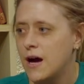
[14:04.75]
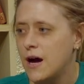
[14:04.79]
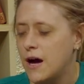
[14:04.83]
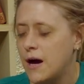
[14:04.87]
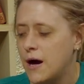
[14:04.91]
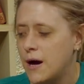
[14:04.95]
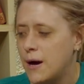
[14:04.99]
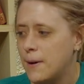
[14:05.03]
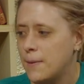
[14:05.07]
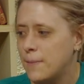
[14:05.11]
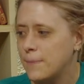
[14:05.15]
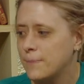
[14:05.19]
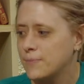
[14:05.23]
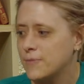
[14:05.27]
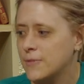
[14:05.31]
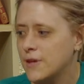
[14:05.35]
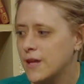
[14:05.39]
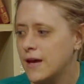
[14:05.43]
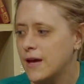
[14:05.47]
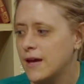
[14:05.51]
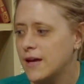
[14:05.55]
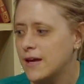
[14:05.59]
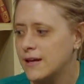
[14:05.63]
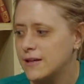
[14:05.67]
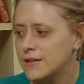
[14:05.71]

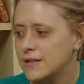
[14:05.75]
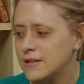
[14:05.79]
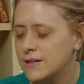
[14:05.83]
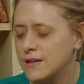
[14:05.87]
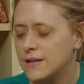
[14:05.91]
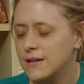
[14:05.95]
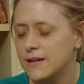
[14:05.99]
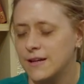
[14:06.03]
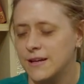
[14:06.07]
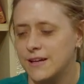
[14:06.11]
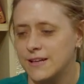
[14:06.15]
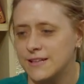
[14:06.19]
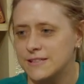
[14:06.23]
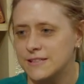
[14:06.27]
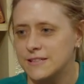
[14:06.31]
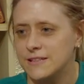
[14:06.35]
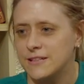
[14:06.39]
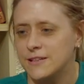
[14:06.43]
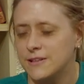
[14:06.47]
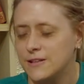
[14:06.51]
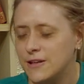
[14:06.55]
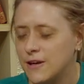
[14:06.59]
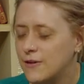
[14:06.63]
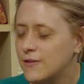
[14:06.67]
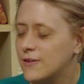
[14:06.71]
And
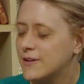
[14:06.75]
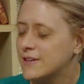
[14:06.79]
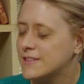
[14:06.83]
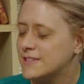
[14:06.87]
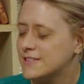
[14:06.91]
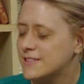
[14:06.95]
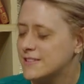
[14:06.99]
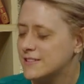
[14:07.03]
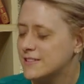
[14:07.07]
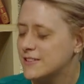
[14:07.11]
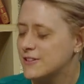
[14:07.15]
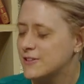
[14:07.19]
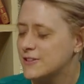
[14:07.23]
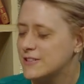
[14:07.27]
it's